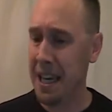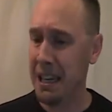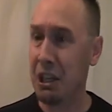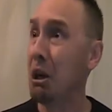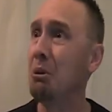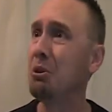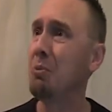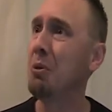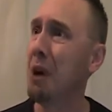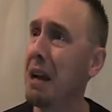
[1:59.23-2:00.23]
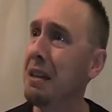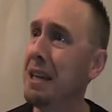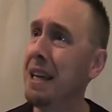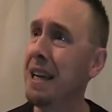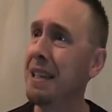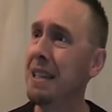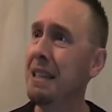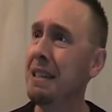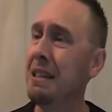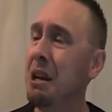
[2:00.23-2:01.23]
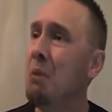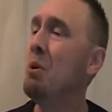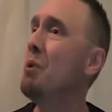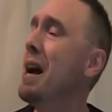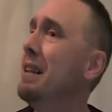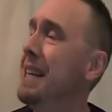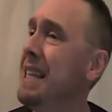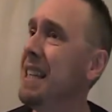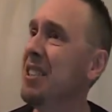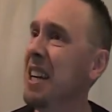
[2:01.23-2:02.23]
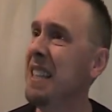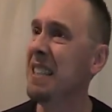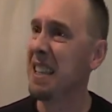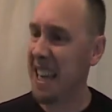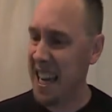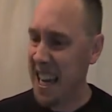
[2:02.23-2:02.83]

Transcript: guilt or morality. Morality in the sense that they,